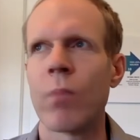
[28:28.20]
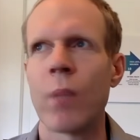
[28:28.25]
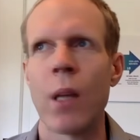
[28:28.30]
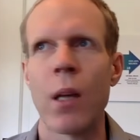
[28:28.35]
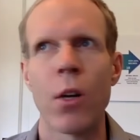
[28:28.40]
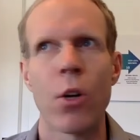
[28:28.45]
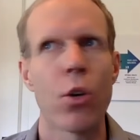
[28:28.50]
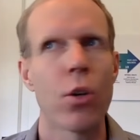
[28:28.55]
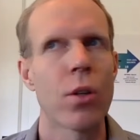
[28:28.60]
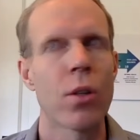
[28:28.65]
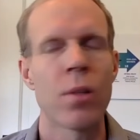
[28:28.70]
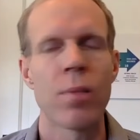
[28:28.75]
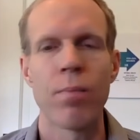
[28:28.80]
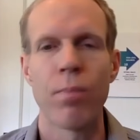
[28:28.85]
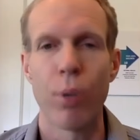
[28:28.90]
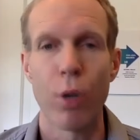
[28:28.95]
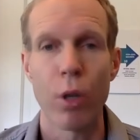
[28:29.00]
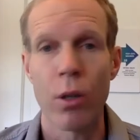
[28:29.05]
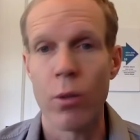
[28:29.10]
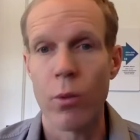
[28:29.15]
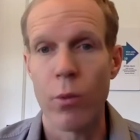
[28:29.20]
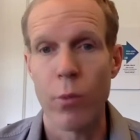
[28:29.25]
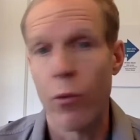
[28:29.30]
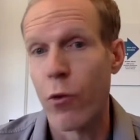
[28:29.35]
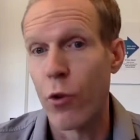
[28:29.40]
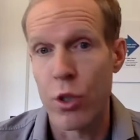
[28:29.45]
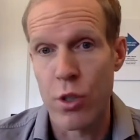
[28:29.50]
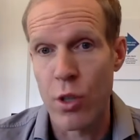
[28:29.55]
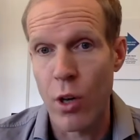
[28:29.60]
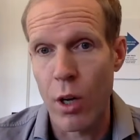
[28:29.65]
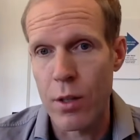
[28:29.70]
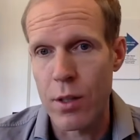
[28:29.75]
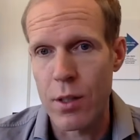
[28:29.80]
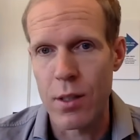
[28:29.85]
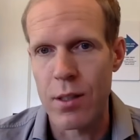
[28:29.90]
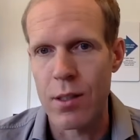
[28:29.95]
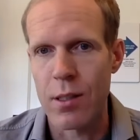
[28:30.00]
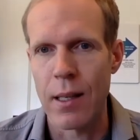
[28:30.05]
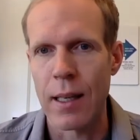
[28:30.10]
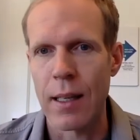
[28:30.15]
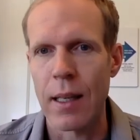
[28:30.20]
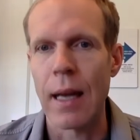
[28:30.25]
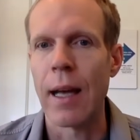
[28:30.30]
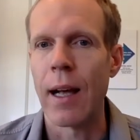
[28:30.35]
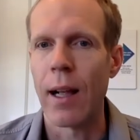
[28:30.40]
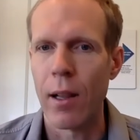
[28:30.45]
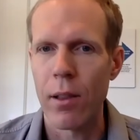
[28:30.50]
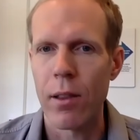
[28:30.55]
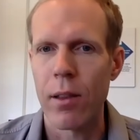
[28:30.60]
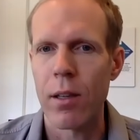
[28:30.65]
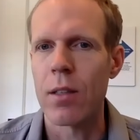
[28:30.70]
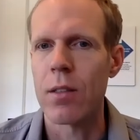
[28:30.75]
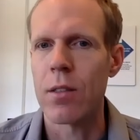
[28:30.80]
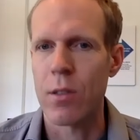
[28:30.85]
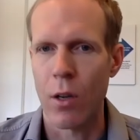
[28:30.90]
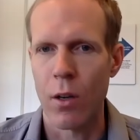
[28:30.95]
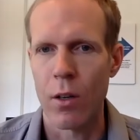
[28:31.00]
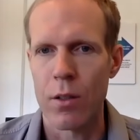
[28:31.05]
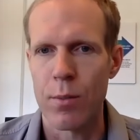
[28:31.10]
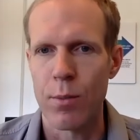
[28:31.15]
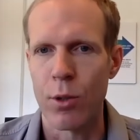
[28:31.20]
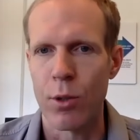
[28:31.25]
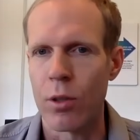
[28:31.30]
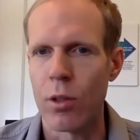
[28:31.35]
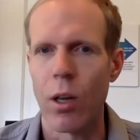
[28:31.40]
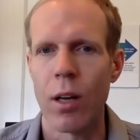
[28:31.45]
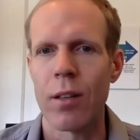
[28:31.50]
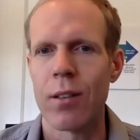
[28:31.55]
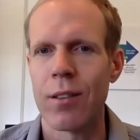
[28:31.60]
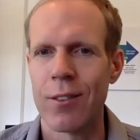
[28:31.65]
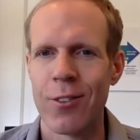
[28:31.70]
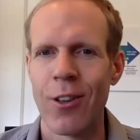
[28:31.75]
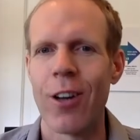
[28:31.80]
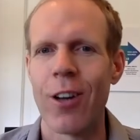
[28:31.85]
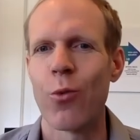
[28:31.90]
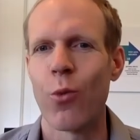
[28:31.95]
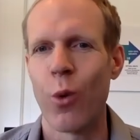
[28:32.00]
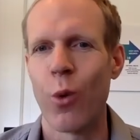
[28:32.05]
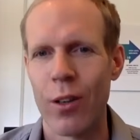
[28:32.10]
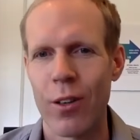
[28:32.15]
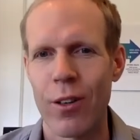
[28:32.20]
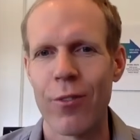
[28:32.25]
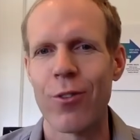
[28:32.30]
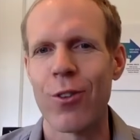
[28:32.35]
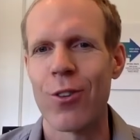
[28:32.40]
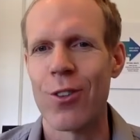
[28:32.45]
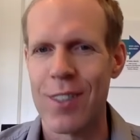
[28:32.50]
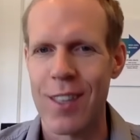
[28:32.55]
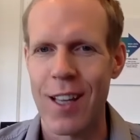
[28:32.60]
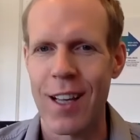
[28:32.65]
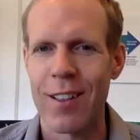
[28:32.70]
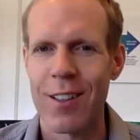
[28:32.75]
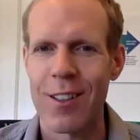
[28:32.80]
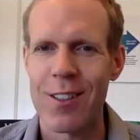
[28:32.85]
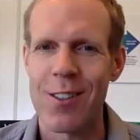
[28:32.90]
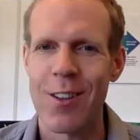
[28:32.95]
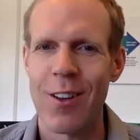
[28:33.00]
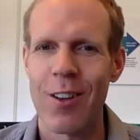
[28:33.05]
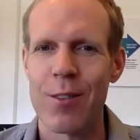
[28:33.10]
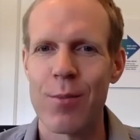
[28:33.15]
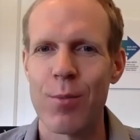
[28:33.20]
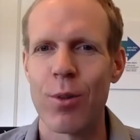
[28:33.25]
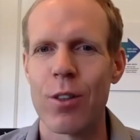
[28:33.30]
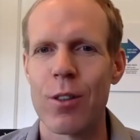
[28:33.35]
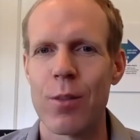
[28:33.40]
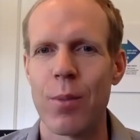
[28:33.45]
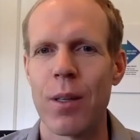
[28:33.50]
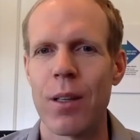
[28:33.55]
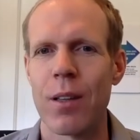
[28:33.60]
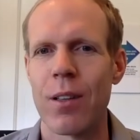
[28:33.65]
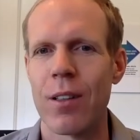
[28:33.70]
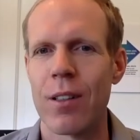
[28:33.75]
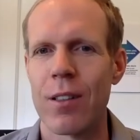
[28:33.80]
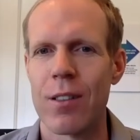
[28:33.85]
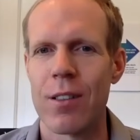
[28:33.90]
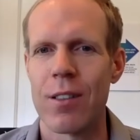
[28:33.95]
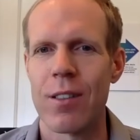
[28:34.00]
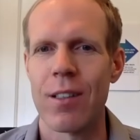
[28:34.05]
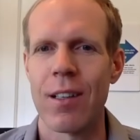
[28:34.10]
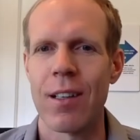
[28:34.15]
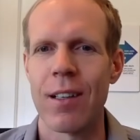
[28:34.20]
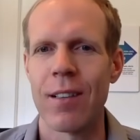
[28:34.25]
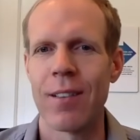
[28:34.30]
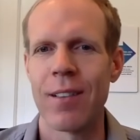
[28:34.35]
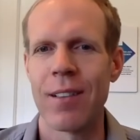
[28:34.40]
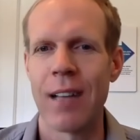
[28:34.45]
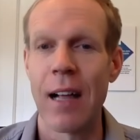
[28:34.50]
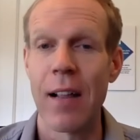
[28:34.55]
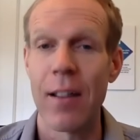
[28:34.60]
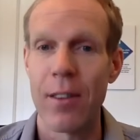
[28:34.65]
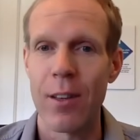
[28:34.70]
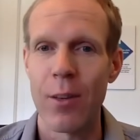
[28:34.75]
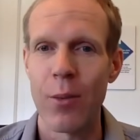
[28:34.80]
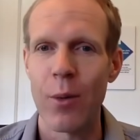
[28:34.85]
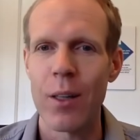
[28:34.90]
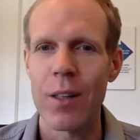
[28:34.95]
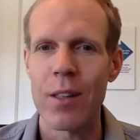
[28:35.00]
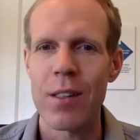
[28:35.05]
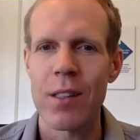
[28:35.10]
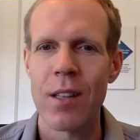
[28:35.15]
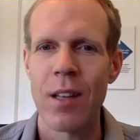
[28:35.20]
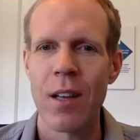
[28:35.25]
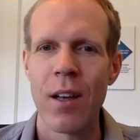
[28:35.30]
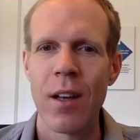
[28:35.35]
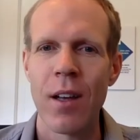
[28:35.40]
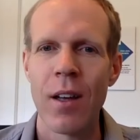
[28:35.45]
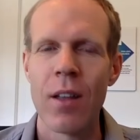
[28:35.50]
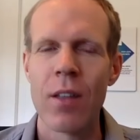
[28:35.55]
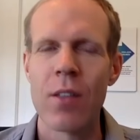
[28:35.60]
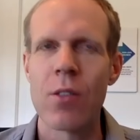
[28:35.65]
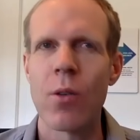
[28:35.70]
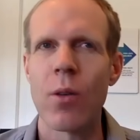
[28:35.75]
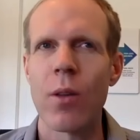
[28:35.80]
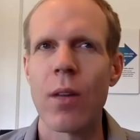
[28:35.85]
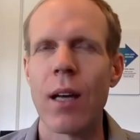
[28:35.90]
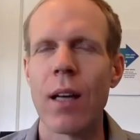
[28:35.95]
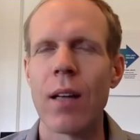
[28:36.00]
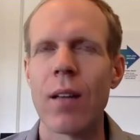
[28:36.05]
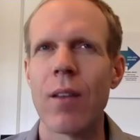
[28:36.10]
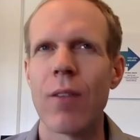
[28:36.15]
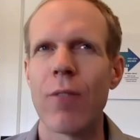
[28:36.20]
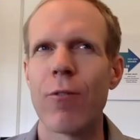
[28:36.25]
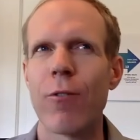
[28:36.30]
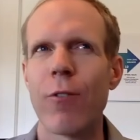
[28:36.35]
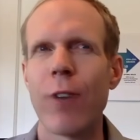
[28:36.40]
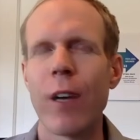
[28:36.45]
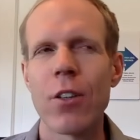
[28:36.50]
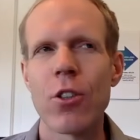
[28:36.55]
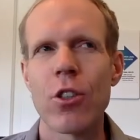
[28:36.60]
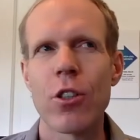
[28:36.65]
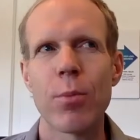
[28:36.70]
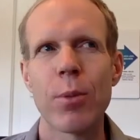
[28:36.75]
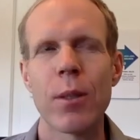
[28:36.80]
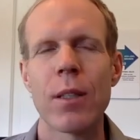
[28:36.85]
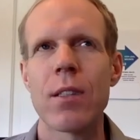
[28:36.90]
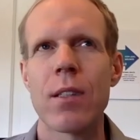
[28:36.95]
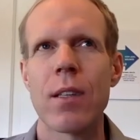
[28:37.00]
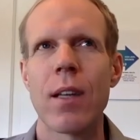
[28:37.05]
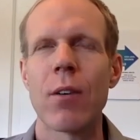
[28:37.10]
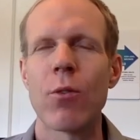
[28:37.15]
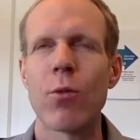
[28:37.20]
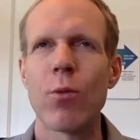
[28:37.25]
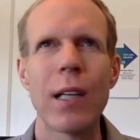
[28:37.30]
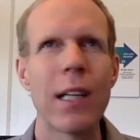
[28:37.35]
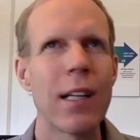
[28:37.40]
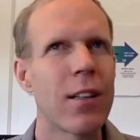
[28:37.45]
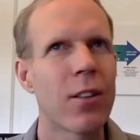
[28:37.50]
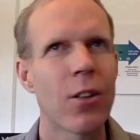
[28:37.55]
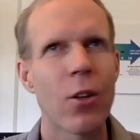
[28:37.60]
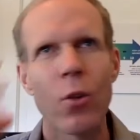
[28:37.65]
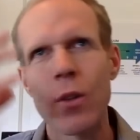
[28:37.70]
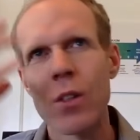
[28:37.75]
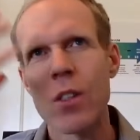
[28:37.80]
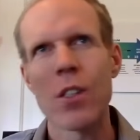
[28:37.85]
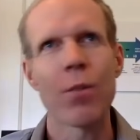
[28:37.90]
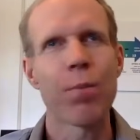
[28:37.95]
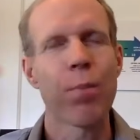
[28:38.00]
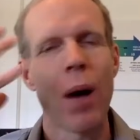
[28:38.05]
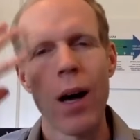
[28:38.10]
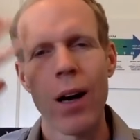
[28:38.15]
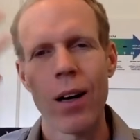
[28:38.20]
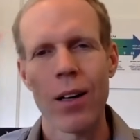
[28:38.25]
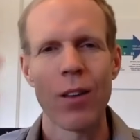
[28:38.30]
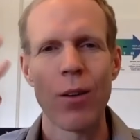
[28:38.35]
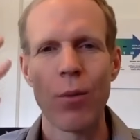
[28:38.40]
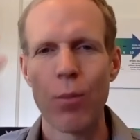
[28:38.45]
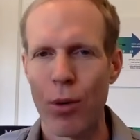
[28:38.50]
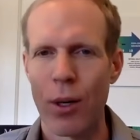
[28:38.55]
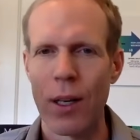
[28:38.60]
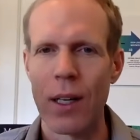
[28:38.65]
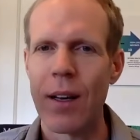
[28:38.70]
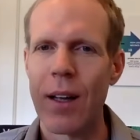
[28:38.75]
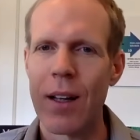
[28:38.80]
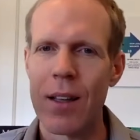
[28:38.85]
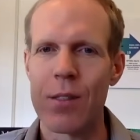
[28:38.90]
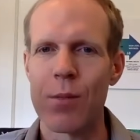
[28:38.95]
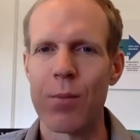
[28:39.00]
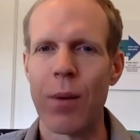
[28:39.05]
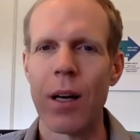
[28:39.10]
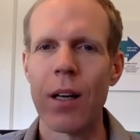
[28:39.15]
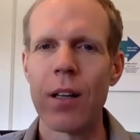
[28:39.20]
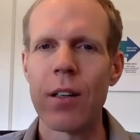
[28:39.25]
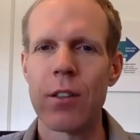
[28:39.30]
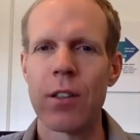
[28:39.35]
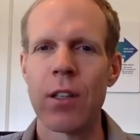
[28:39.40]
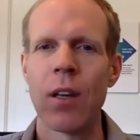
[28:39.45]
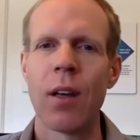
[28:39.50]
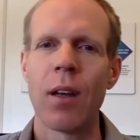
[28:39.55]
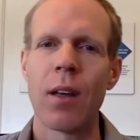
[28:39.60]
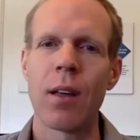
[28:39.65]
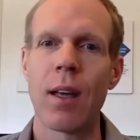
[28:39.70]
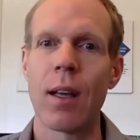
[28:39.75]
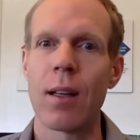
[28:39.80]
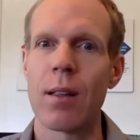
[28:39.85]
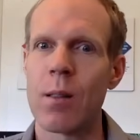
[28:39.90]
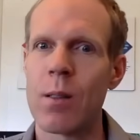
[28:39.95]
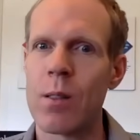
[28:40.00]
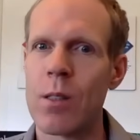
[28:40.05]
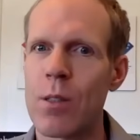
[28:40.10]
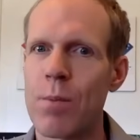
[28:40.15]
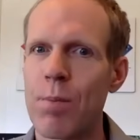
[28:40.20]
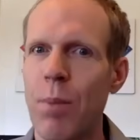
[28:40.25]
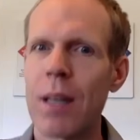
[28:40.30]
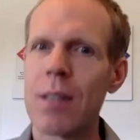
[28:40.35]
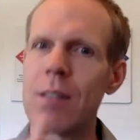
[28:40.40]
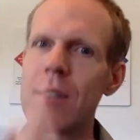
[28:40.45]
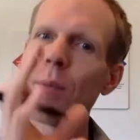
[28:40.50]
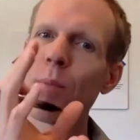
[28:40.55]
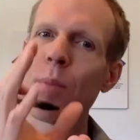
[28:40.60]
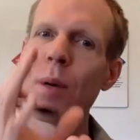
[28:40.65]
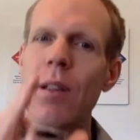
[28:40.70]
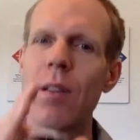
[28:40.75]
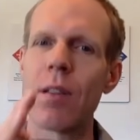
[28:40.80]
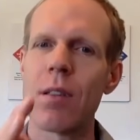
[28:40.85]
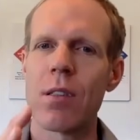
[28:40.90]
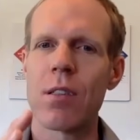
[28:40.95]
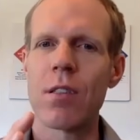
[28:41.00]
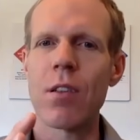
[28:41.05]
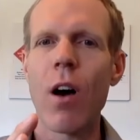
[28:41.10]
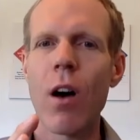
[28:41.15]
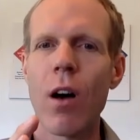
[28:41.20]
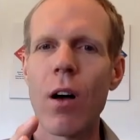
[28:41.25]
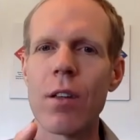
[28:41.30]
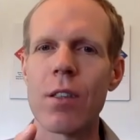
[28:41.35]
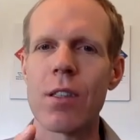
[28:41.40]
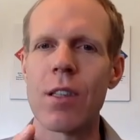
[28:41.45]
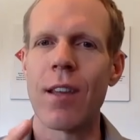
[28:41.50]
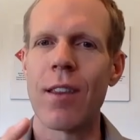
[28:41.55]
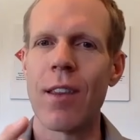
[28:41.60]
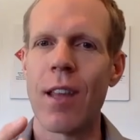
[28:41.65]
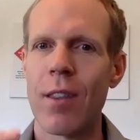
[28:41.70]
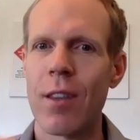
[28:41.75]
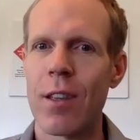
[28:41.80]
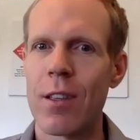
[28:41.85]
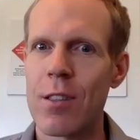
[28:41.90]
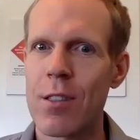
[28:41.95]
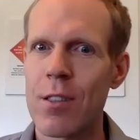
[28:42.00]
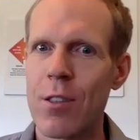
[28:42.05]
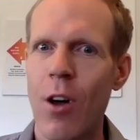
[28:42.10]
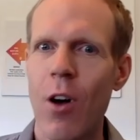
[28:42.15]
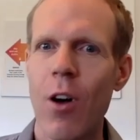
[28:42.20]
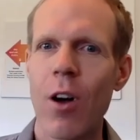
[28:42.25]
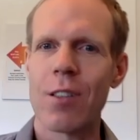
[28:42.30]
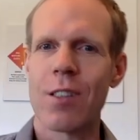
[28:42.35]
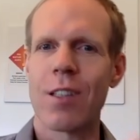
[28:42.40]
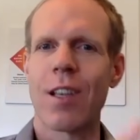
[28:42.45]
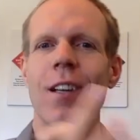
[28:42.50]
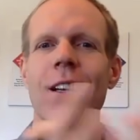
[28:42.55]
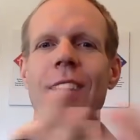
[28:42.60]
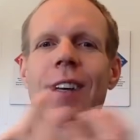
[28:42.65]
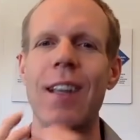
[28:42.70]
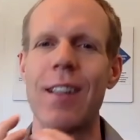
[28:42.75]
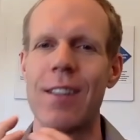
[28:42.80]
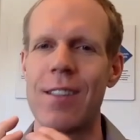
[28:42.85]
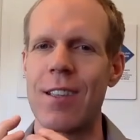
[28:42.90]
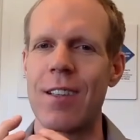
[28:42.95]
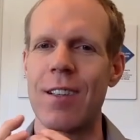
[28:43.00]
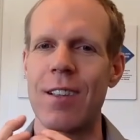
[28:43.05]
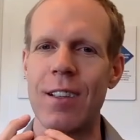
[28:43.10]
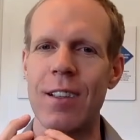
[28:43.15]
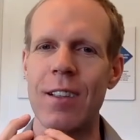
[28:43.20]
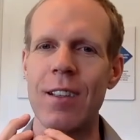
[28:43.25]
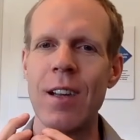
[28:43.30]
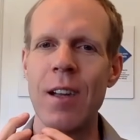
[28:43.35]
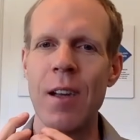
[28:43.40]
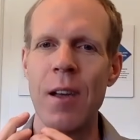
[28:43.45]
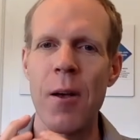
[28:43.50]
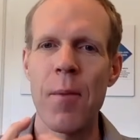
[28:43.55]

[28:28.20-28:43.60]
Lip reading: a good book for sauces, like a healthy sauce book, not one of your standard sauce books, but there's healthy ones, so that the vegetables that really don't spark the brain as much get spiced up by the sauce, and then the sauce kind of gets it in.